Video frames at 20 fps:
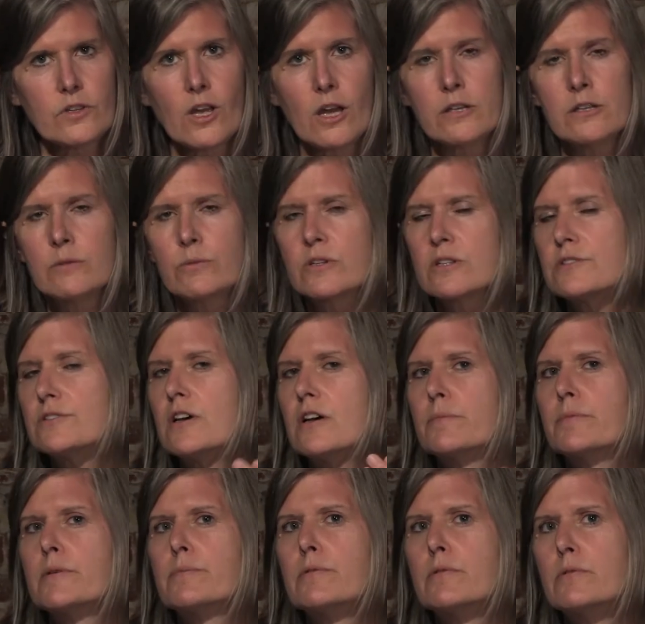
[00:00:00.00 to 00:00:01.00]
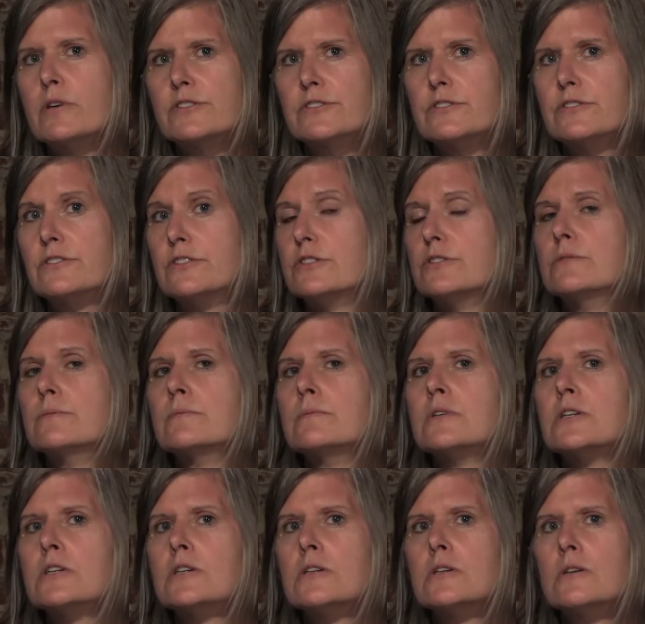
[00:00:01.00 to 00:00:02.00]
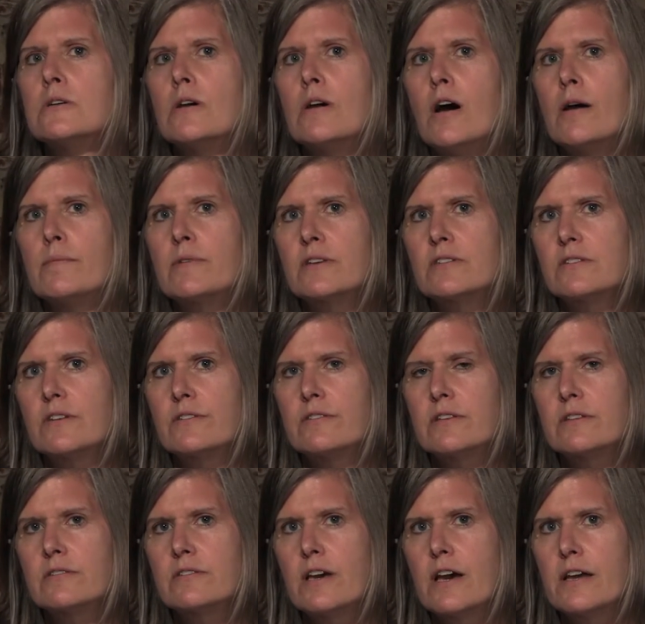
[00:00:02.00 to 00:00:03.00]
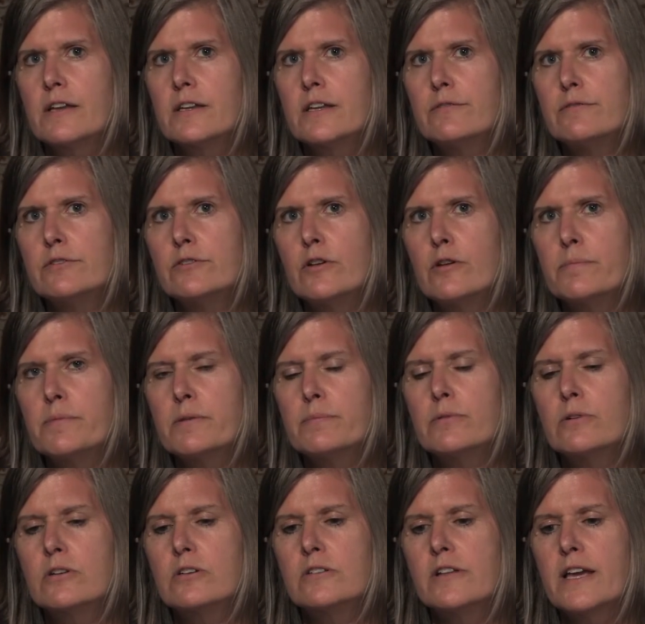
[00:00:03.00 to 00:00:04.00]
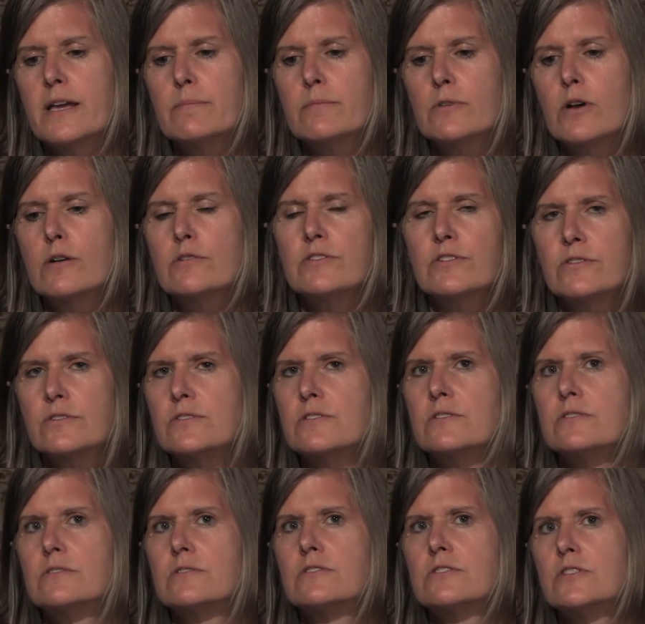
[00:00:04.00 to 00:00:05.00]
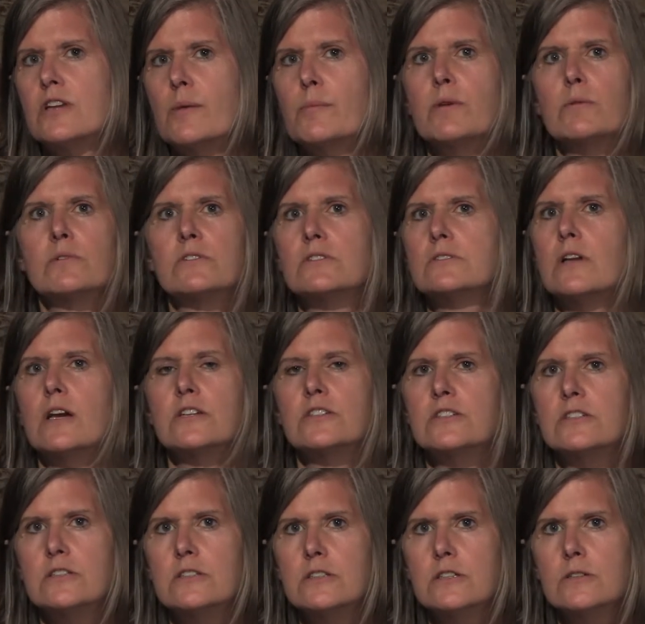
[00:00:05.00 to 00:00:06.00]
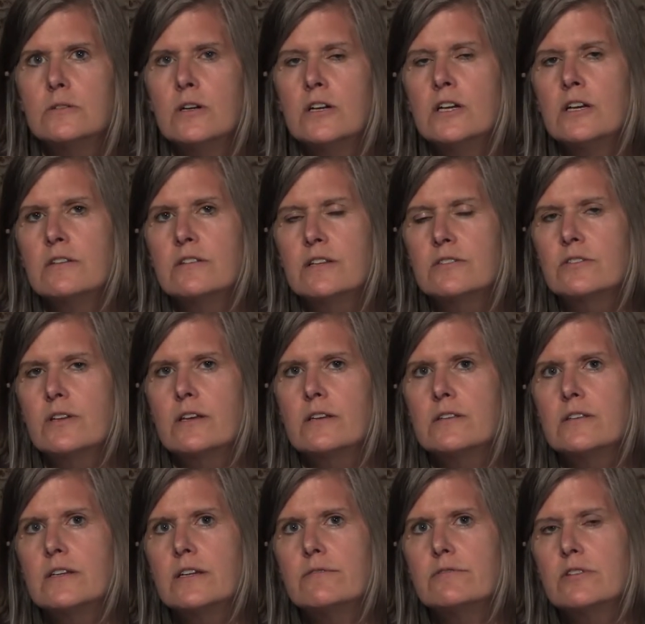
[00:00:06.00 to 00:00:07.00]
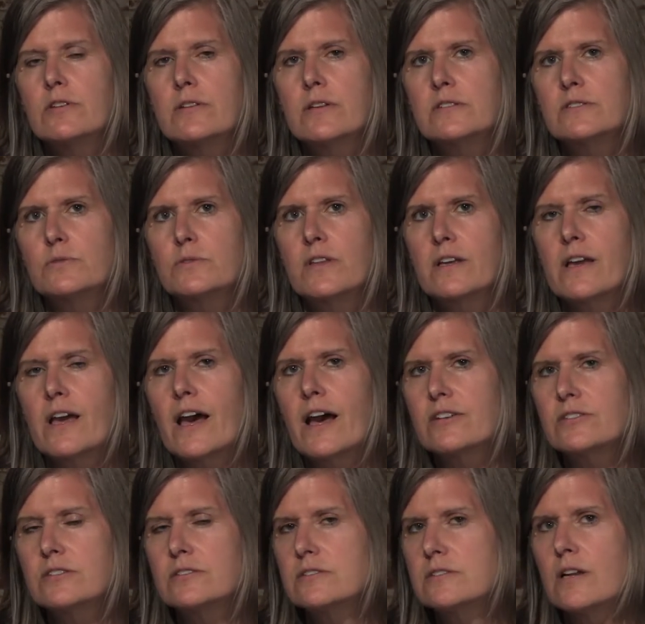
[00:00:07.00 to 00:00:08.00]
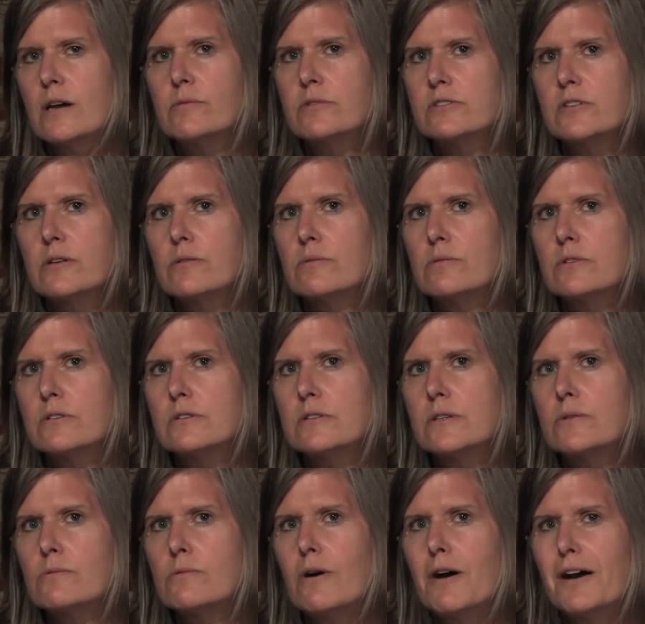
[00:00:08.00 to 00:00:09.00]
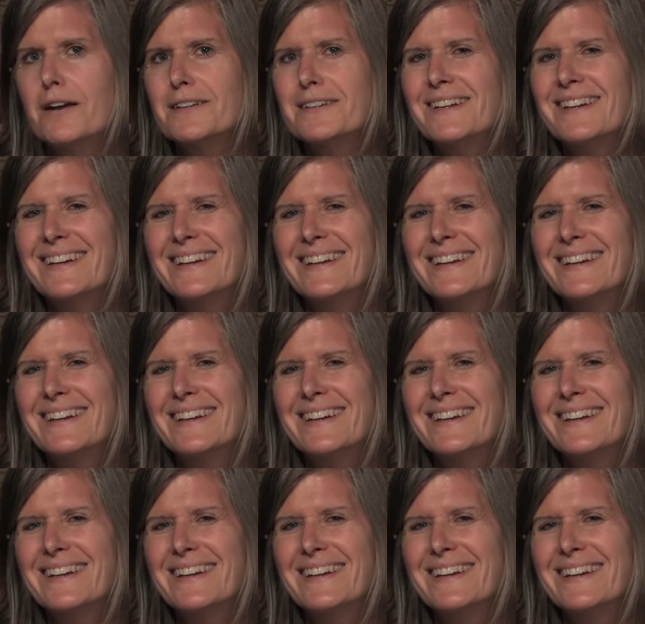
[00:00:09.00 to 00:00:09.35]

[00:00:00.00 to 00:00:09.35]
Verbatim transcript: I don't want to tell people what to do, um, because I think that even though people claim, "Oh, just tell me what I should do," that's even though that's what they ask, that's not what they really want.